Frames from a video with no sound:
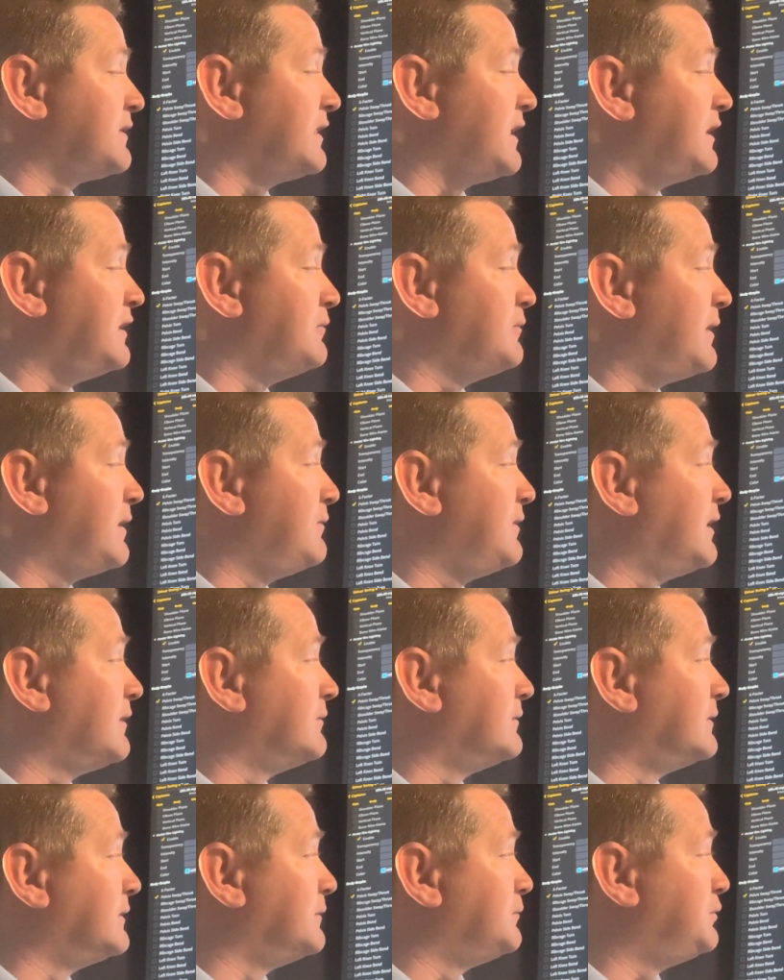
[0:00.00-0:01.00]
that you may be
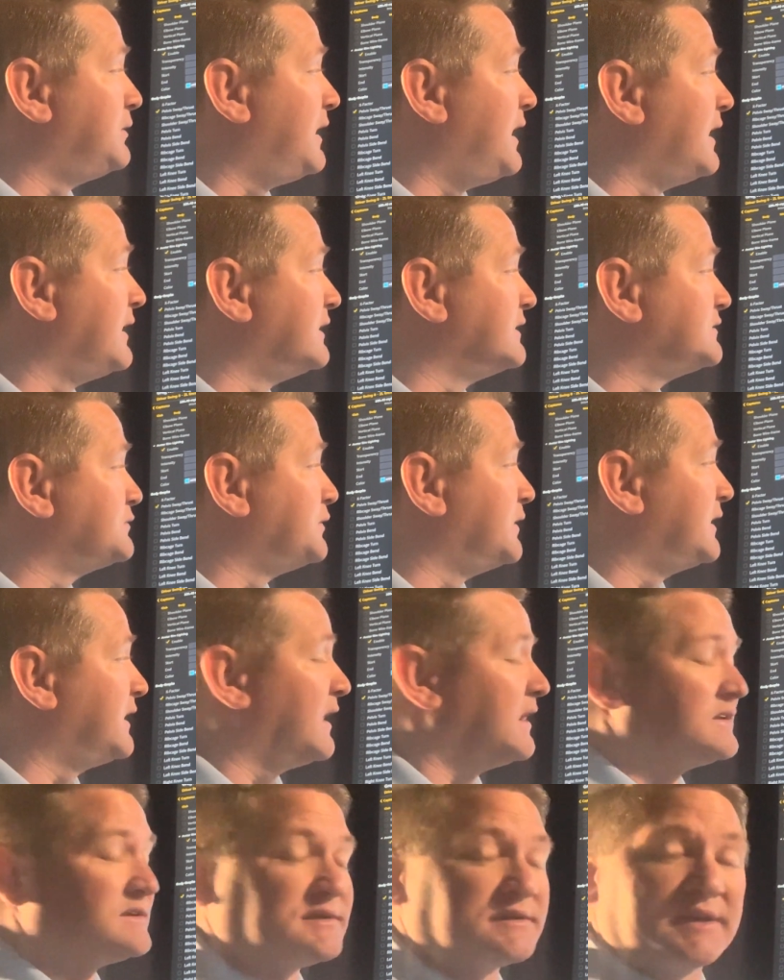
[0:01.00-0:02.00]
able to apply this
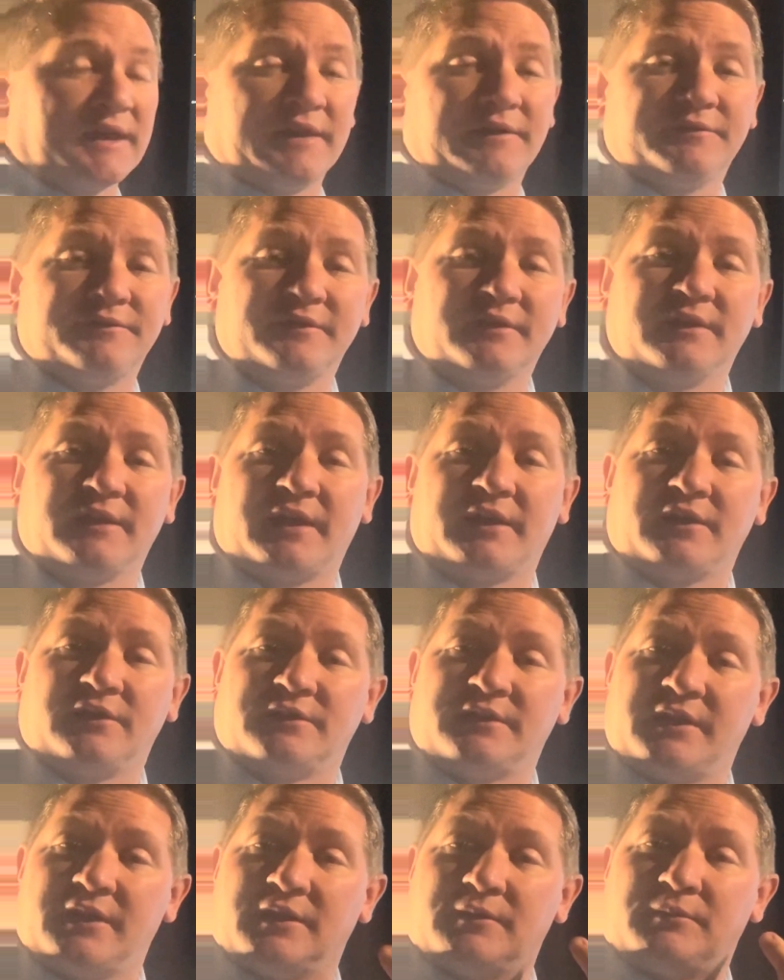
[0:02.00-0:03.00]
weekend is just kind of feel like your
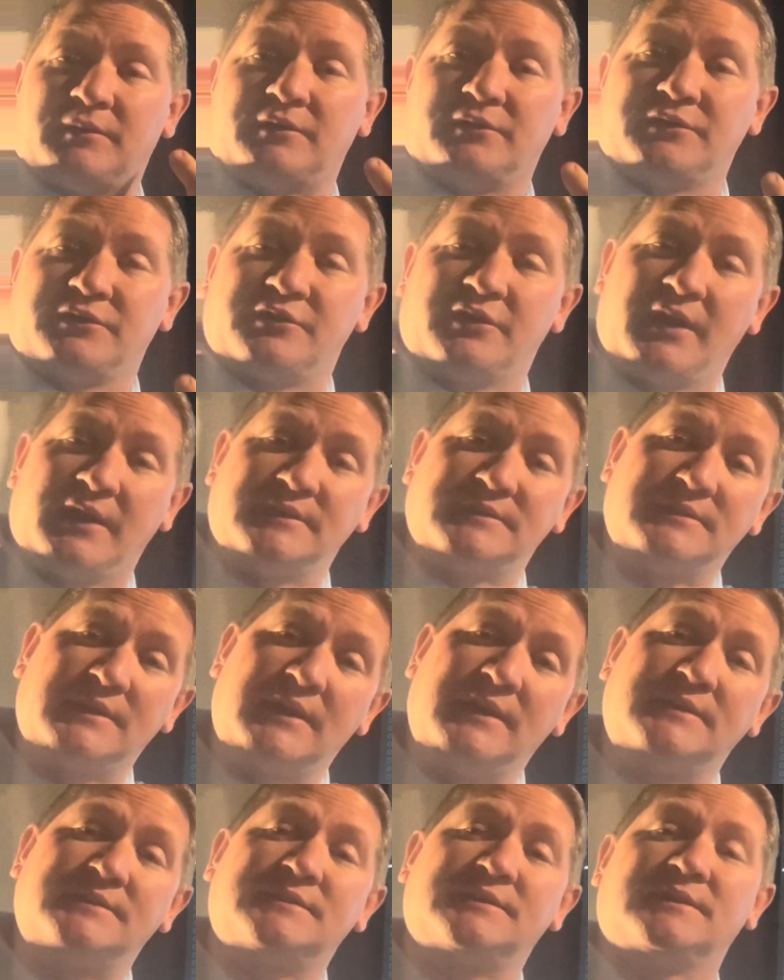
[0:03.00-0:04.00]
tailbone
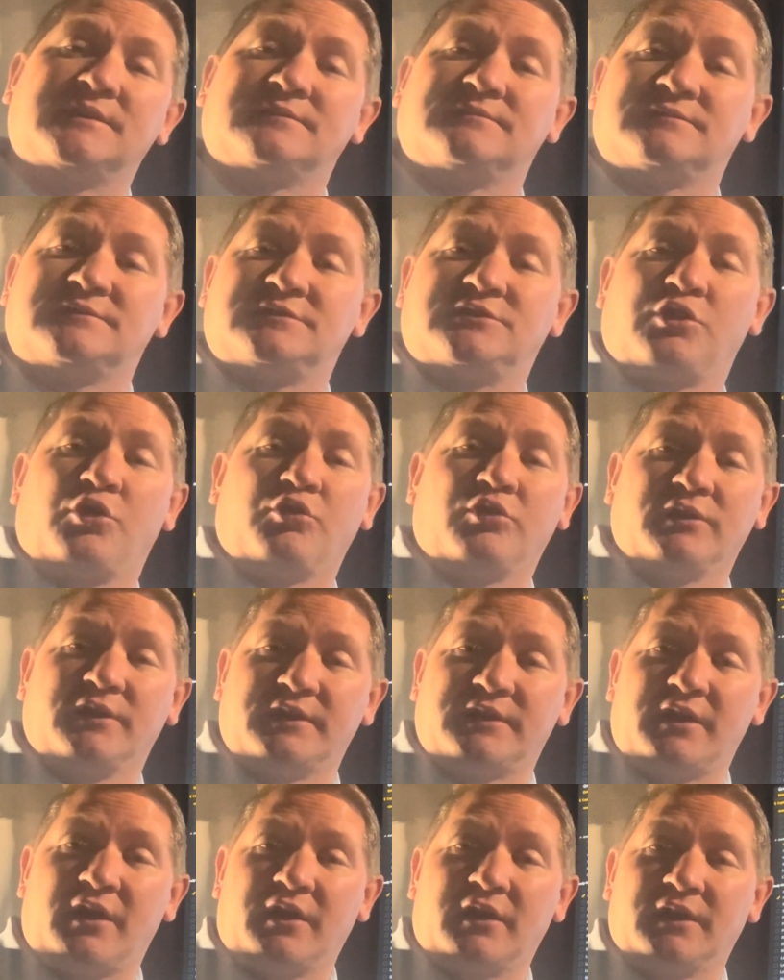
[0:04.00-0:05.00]
translates toward the
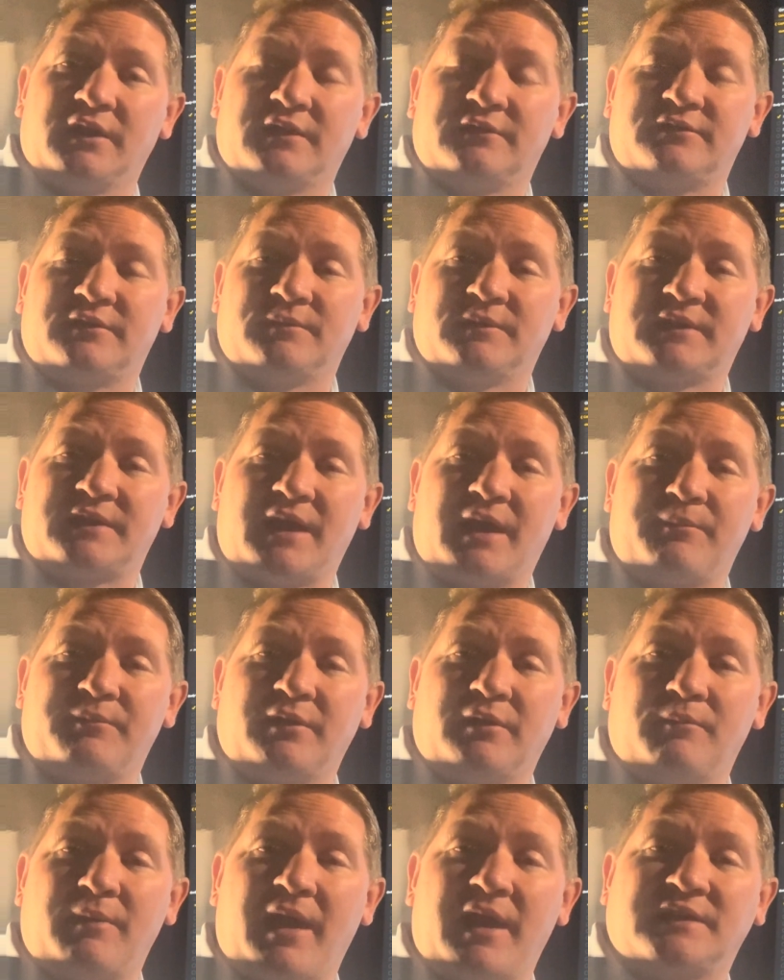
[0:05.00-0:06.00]
target from the top of
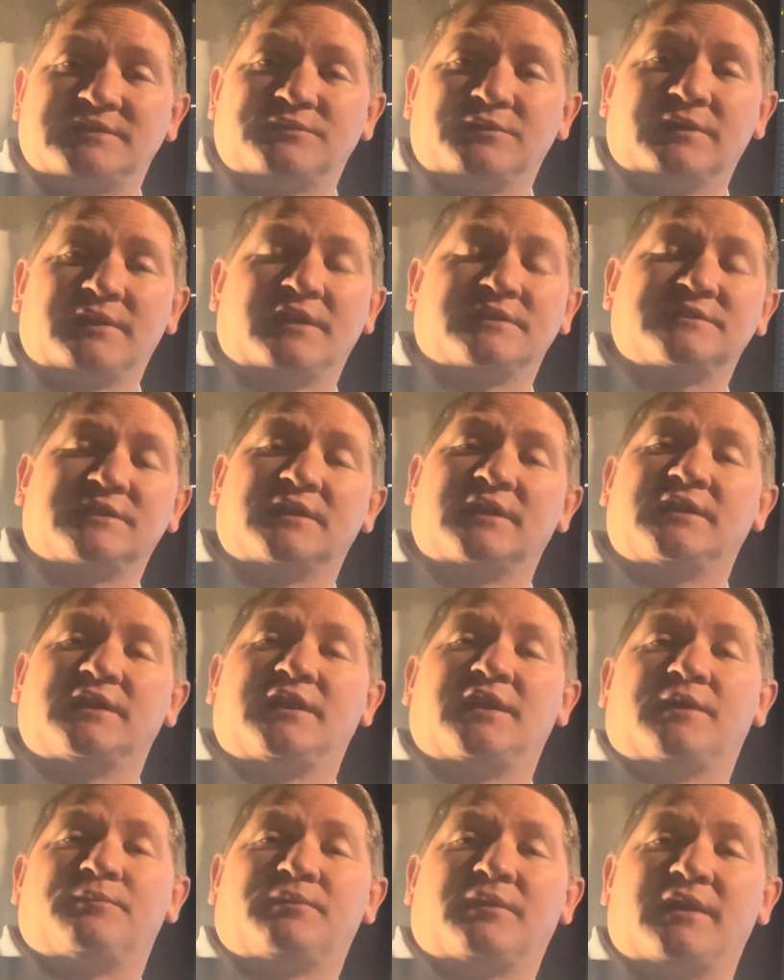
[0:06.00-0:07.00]
your backswing. It's gonna clean
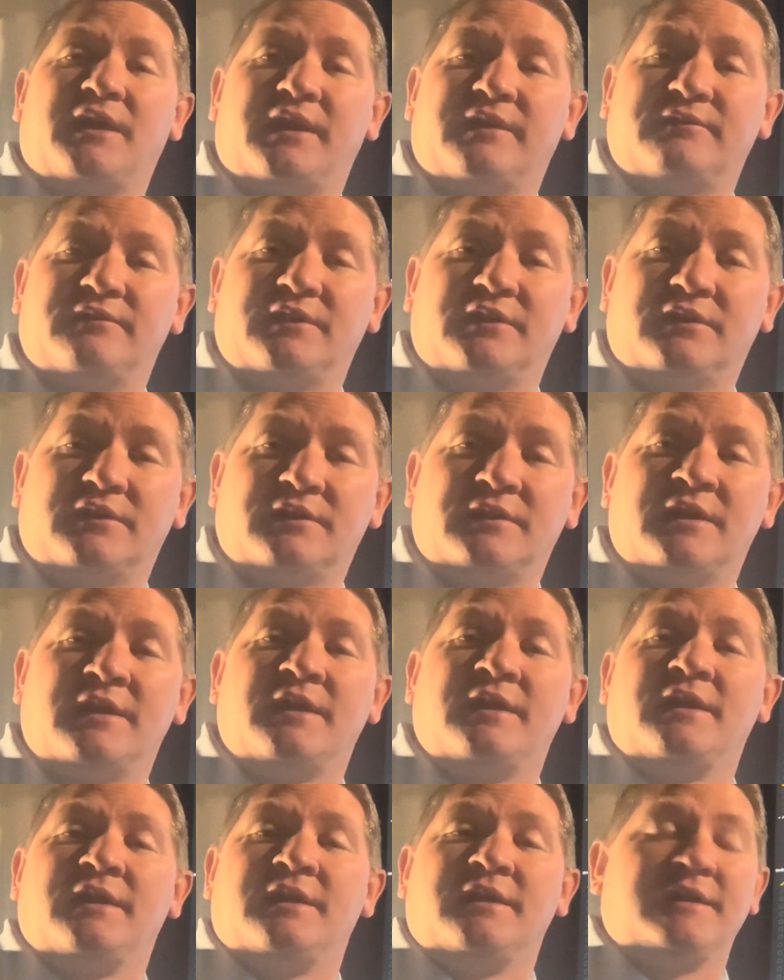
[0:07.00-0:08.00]
up a lot of your
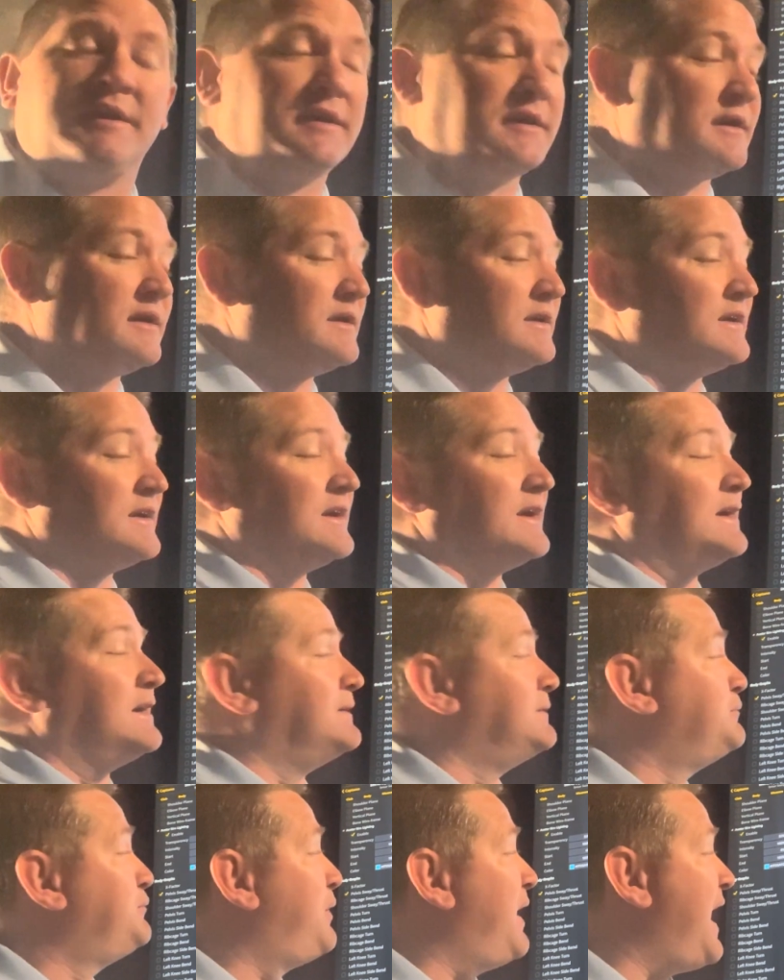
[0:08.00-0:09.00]

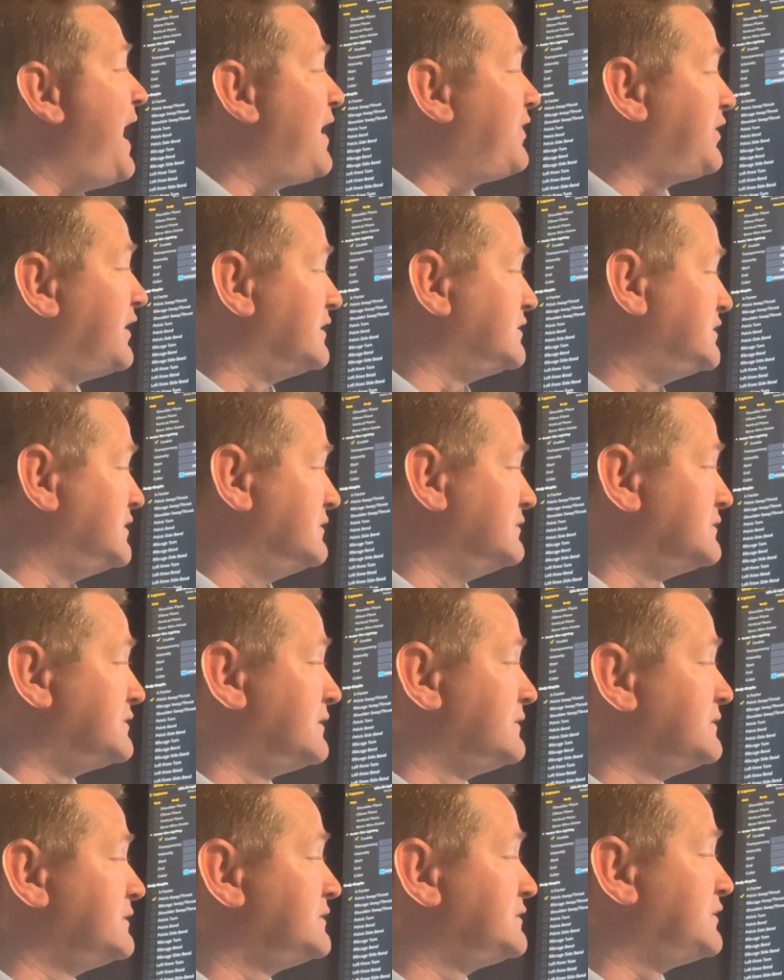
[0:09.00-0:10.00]
path issues.
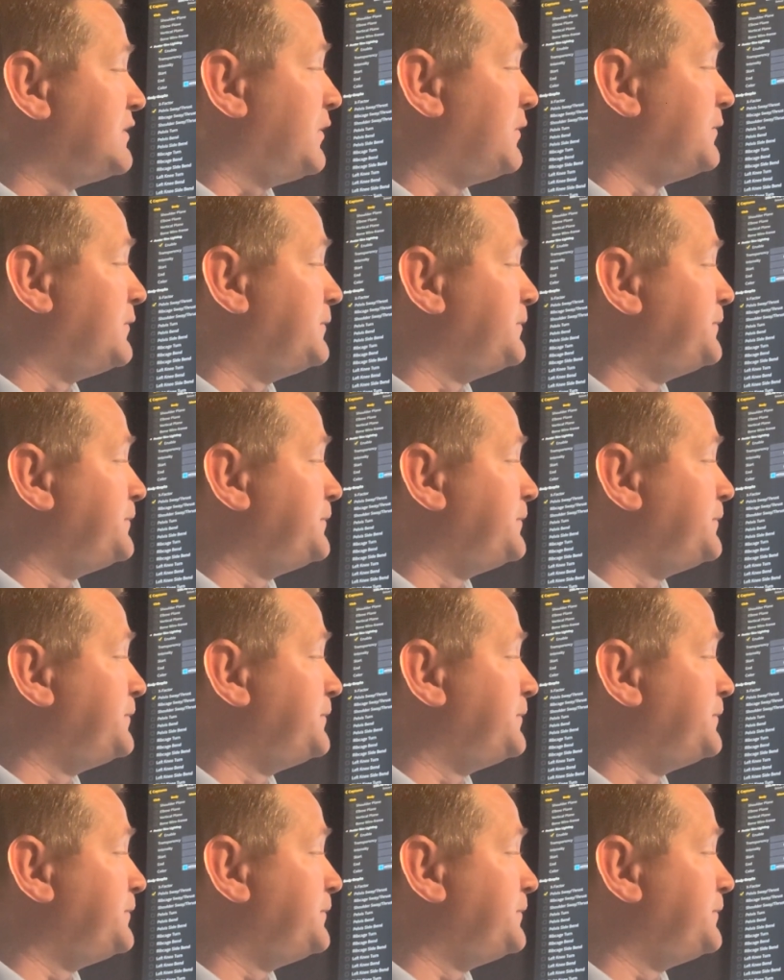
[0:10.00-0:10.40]
So,